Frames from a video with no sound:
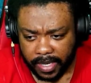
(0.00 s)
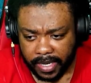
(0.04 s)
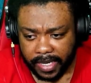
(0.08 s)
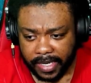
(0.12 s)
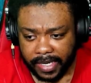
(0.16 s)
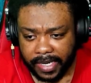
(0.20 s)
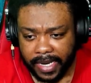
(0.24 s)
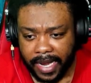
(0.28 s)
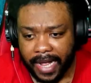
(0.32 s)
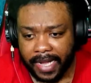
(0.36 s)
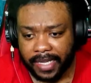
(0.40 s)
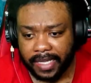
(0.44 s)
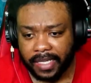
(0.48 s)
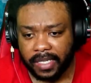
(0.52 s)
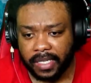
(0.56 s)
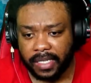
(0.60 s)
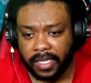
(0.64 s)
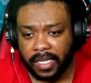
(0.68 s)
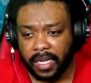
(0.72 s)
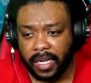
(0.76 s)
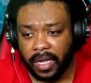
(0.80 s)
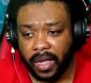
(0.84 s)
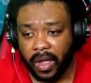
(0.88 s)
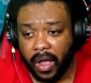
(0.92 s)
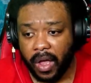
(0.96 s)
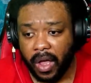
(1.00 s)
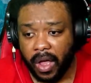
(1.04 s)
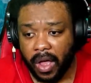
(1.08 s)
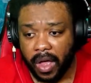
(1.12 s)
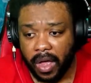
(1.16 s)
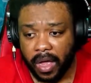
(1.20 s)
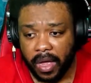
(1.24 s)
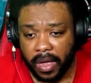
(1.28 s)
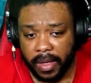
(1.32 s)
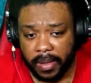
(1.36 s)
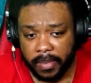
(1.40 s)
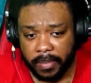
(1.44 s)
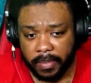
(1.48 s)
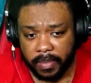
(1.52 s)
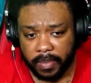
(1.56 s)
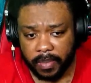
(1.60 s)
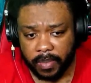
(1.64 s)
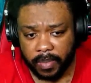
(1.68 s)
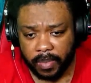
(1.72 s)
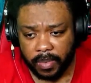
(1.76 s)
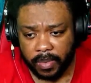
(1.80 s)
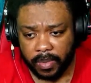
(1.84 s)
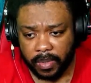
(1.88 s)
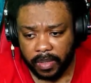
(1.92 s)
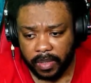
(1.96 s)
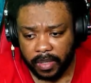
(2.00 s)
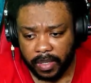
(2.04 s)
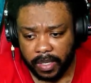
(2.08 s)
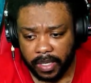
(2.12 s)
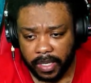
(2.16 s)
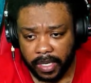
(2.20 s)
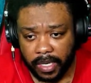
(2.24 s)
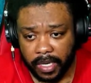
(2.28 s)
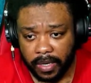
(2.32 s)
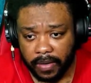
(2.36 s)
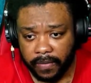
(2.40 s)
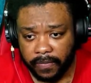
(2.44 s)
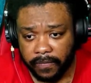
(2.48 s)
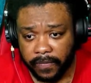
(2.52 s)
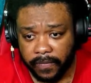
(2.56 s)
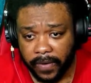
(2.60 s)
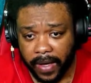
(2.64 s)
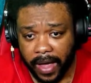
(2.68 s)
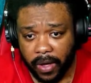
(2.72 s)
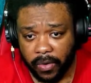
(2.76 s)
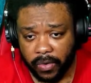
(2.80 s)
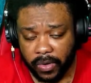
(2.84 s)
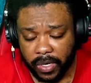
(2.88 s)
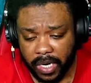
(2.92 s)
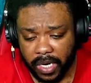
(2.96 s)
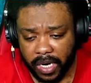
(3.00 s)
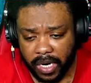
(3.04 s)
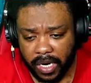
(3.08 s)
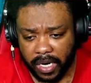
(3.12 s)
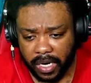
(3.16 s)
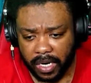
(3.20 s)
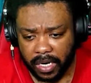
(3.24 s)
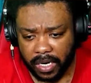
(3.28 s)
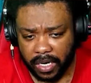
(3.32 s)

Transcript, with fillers: That's the, um, he found her?